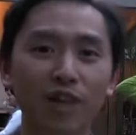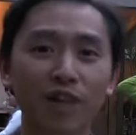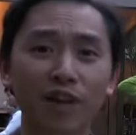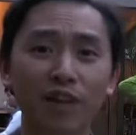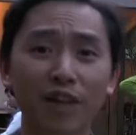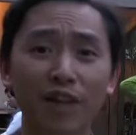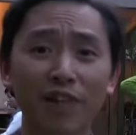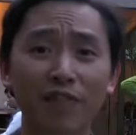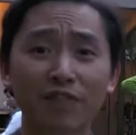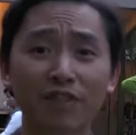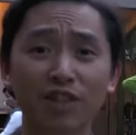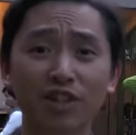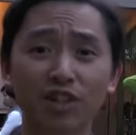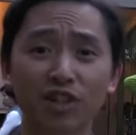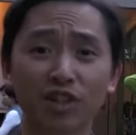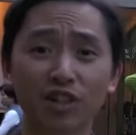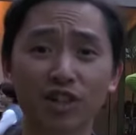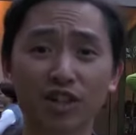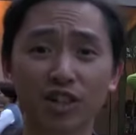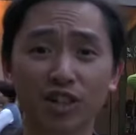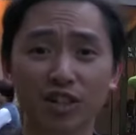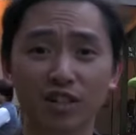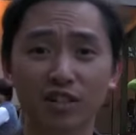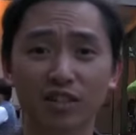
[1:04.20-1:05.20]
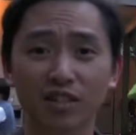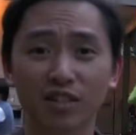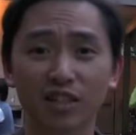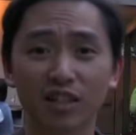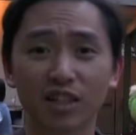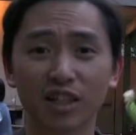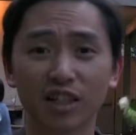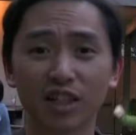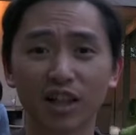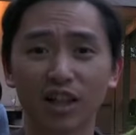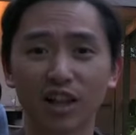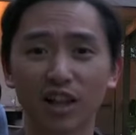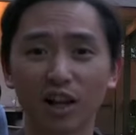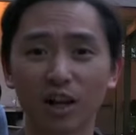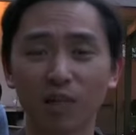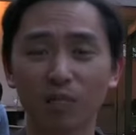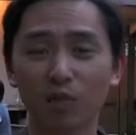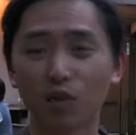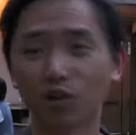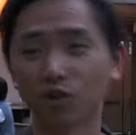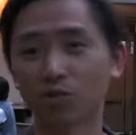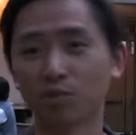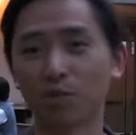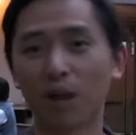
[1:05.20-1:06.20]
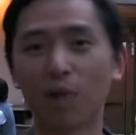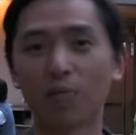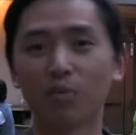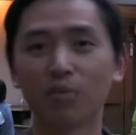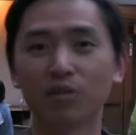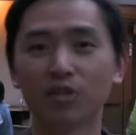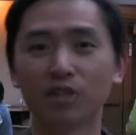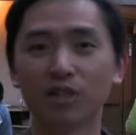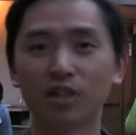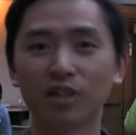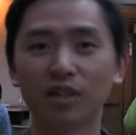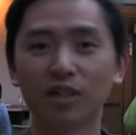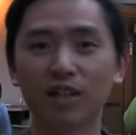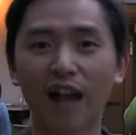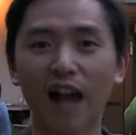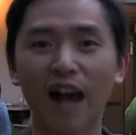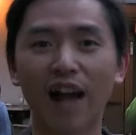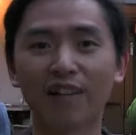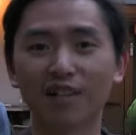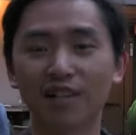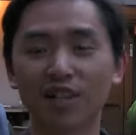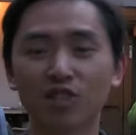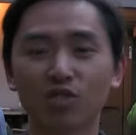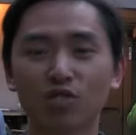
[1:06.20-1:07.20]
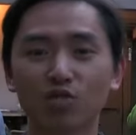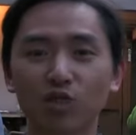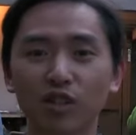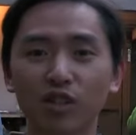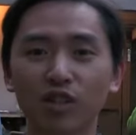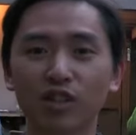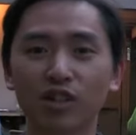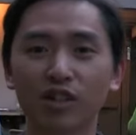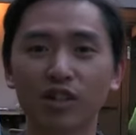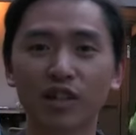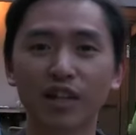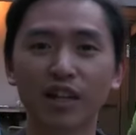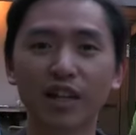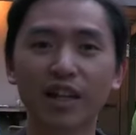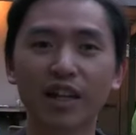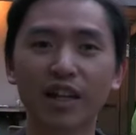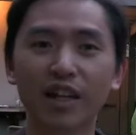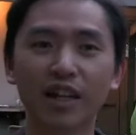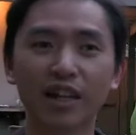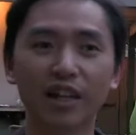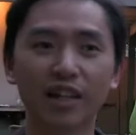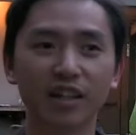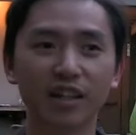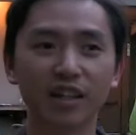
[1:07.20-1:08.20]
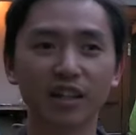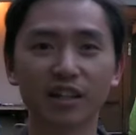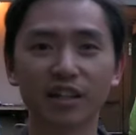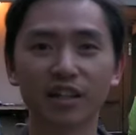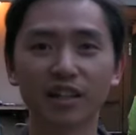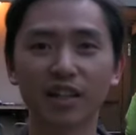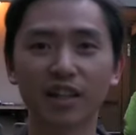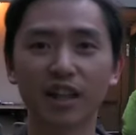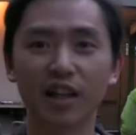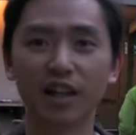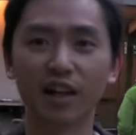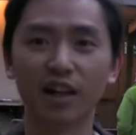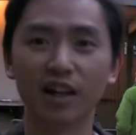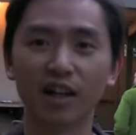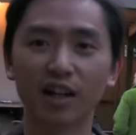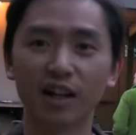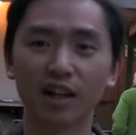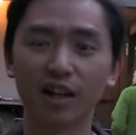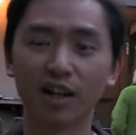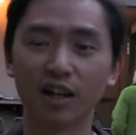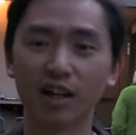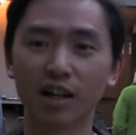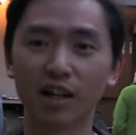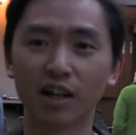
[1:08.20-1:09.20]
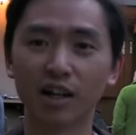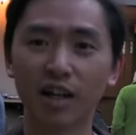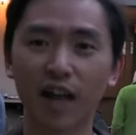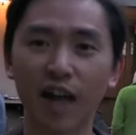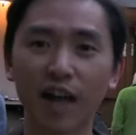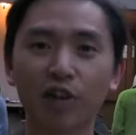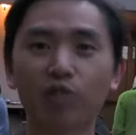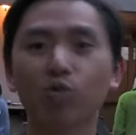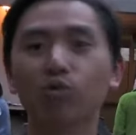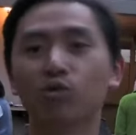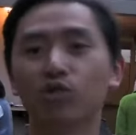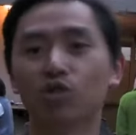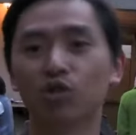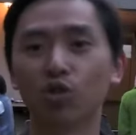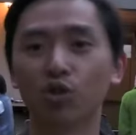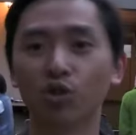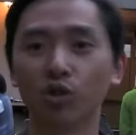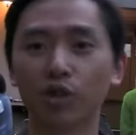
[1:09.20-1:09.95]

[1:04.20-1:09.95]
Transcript: now that Feeder is the most popular ISS reader in the iTunes store